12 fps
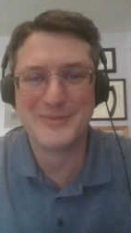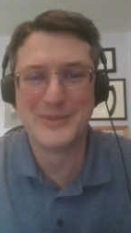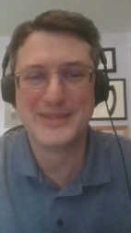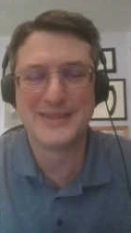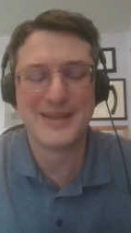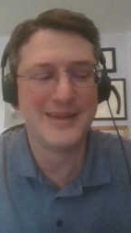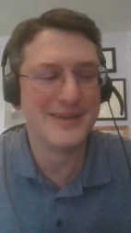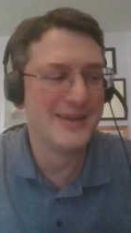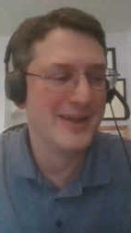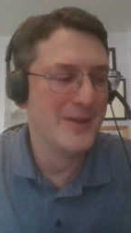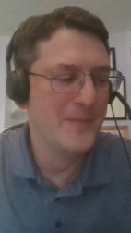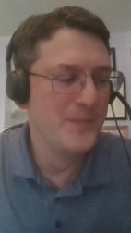But uh,
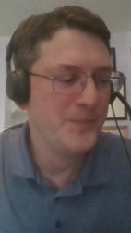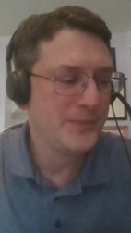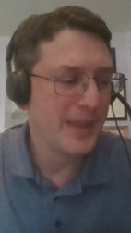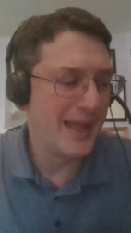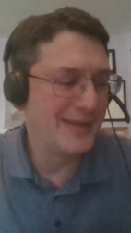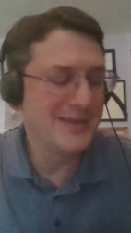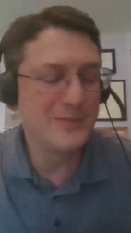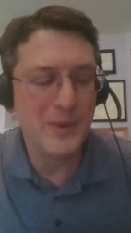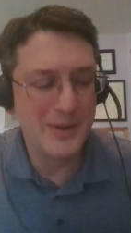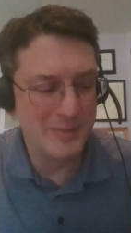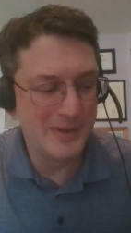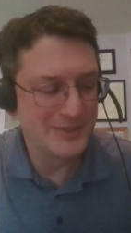I did
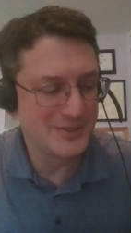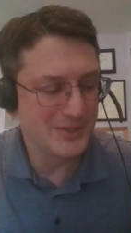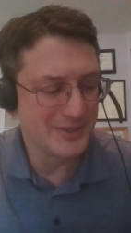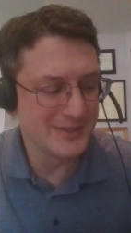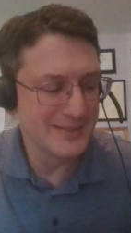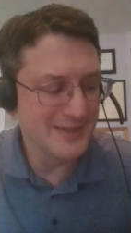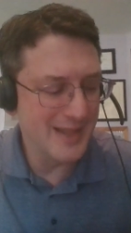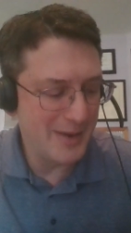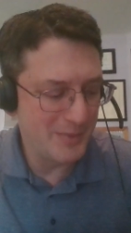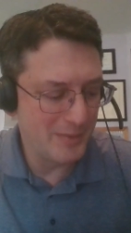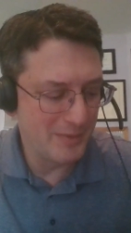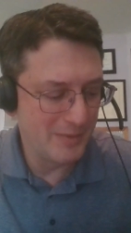want to make sure, since a lot of
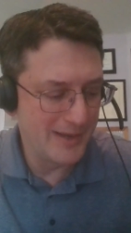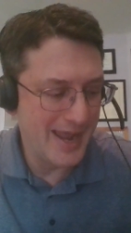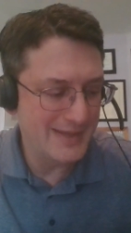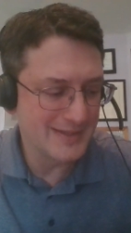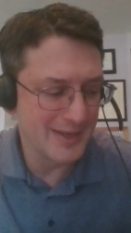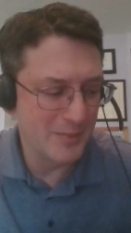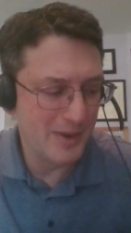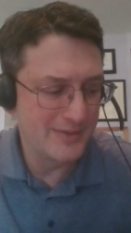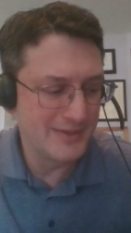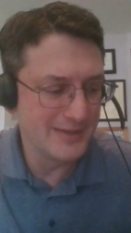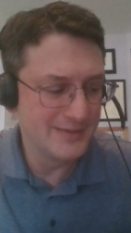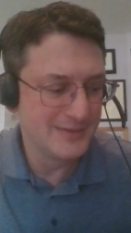people have been asking about
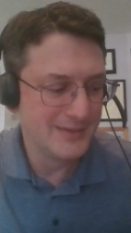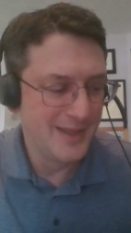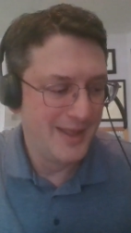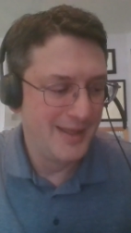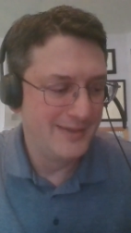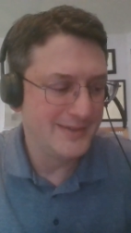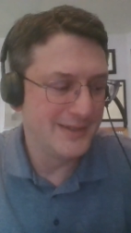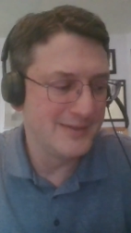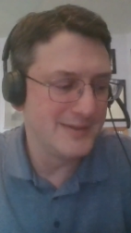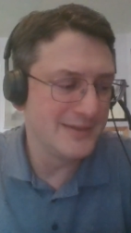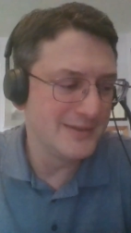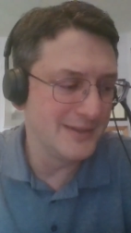this, to,
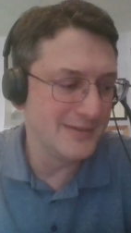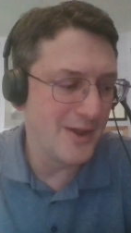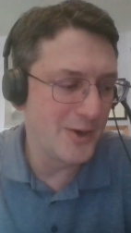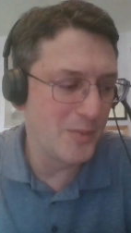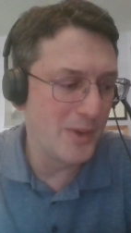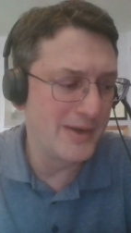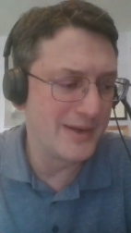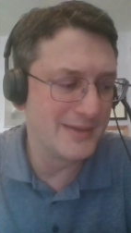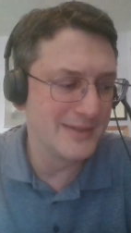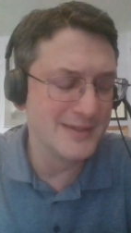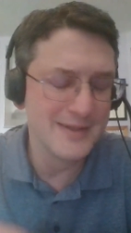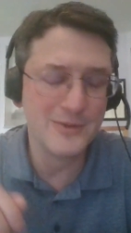to, to talk about it,
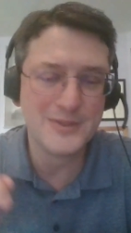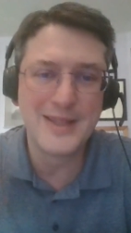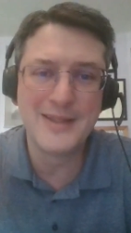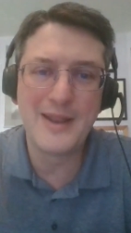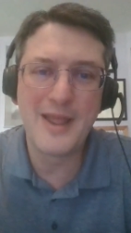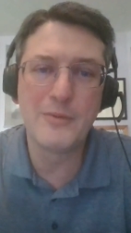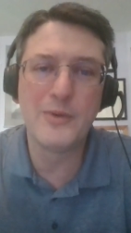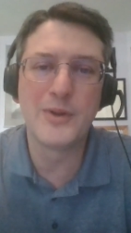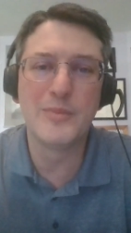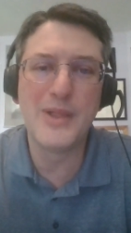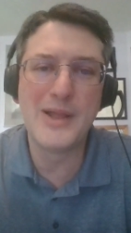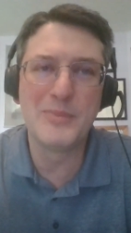you know, and I wrote a
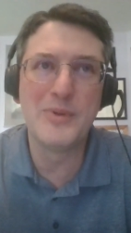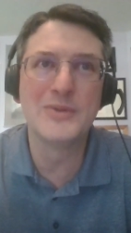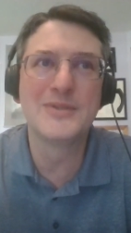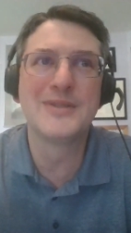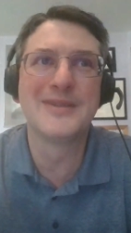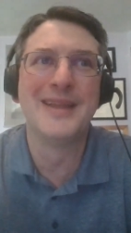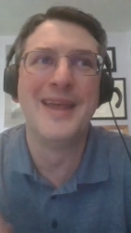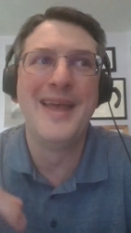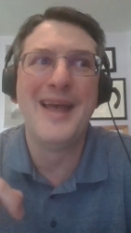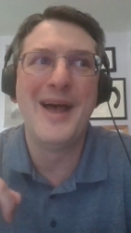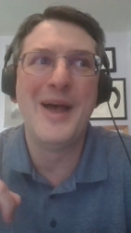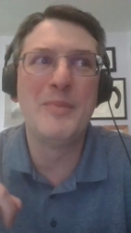blog post
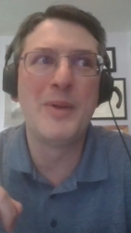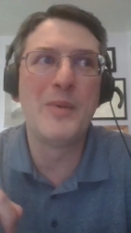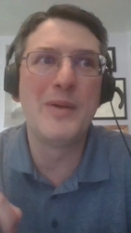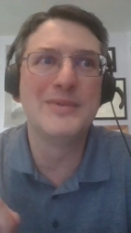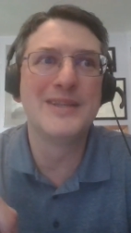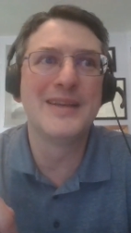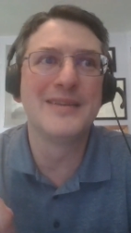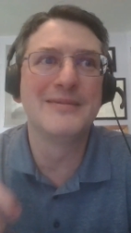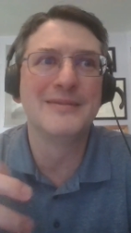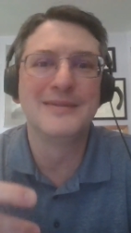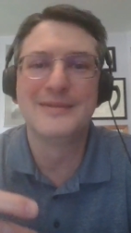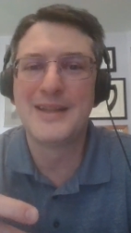on my website,
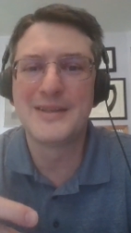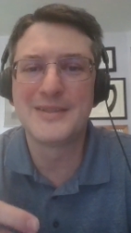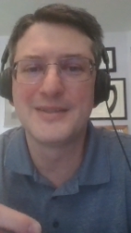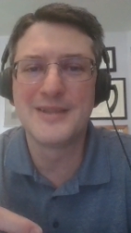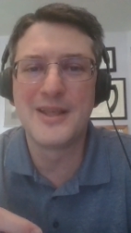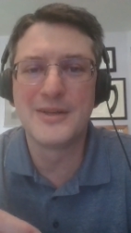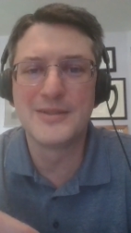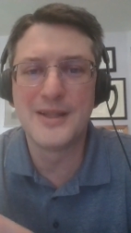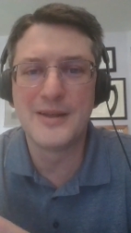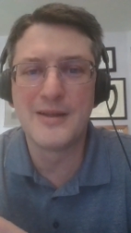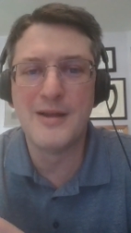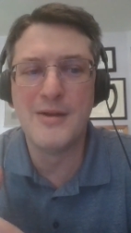nexus letters
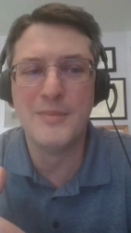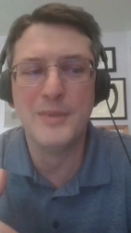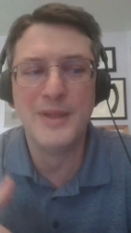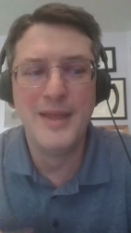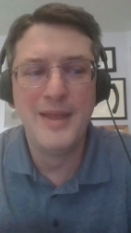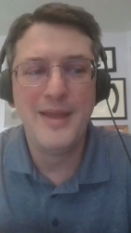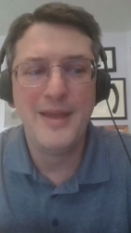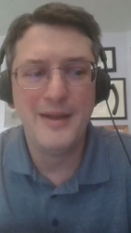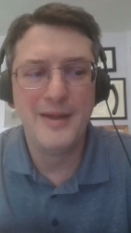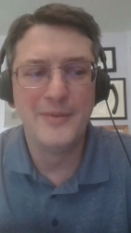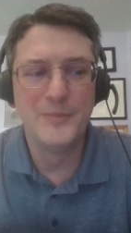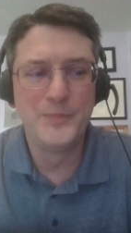dot com,
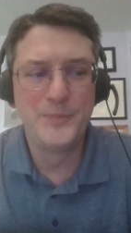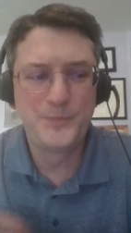um,